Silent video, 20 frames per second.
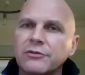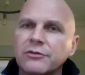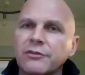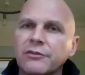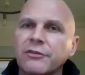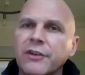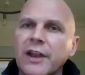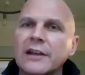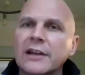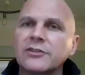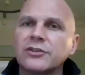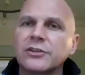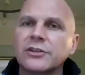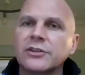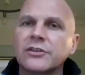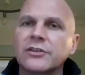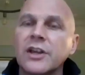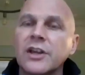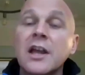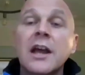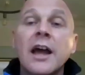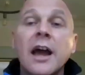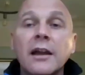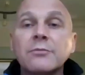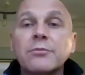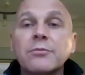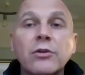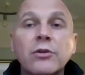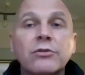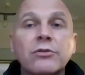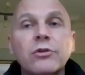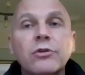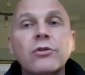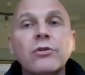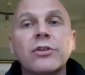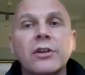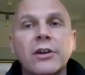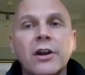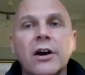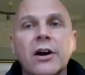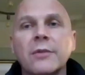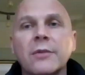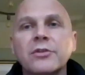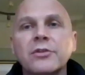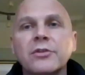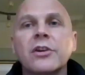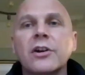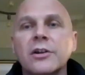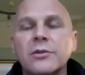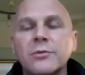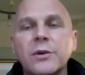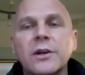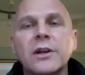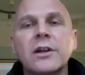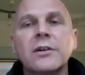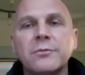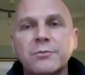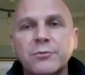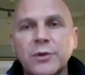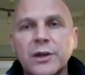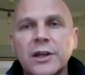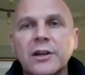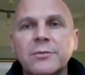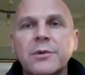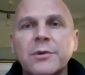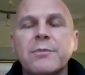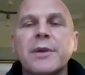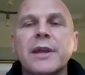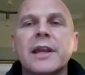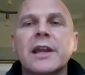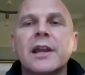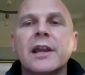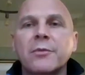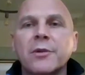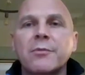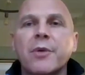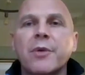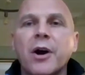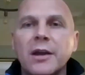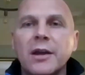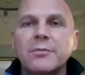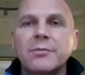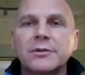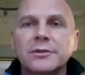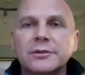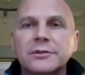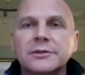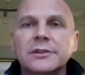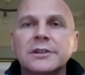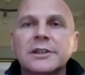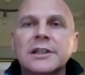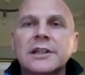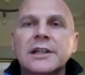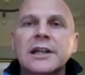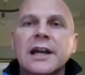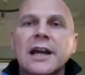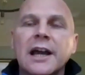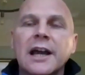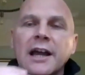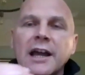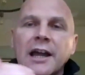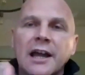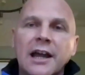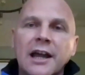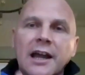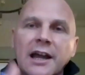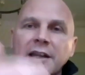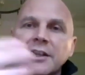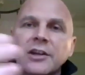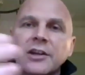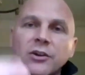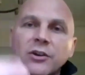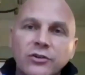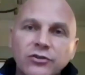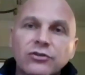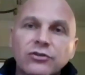reflections. And both Ruth and I, I'm certain, we're going to be picking up the Bible, and